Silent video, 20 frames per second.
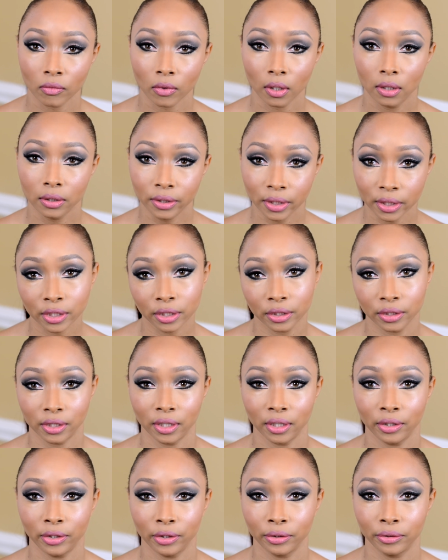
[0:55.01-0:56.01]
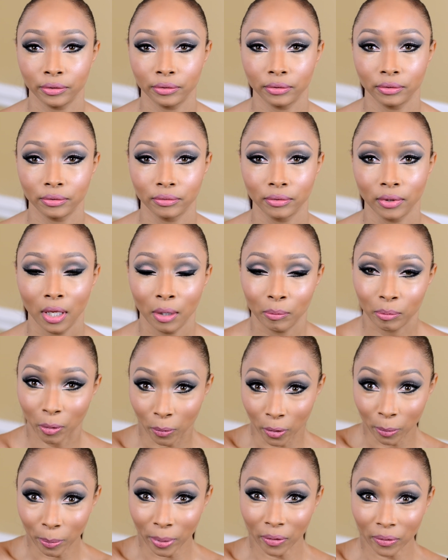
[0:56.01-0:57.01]
discontinued. But
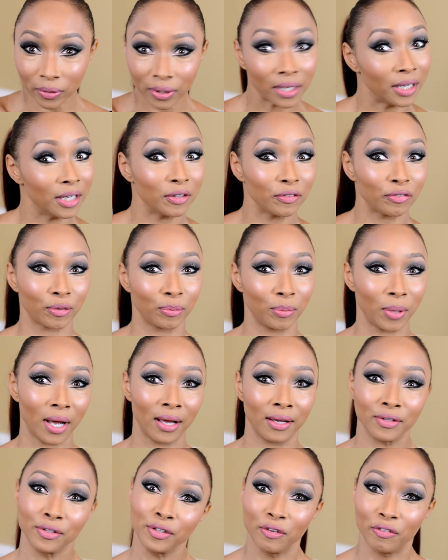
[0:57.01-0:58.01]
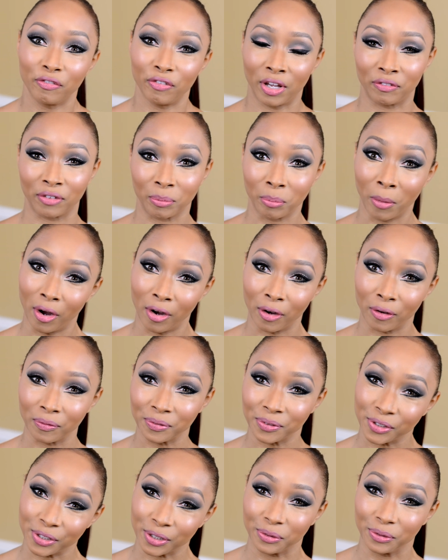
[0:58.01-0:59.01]
we'll be on the hunt for my new favorite mauve
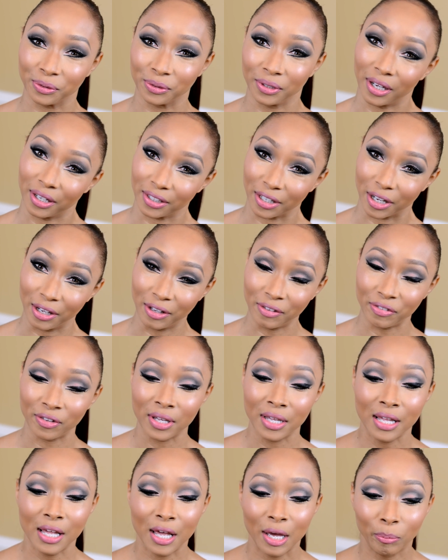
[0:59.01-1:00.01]
soon enough.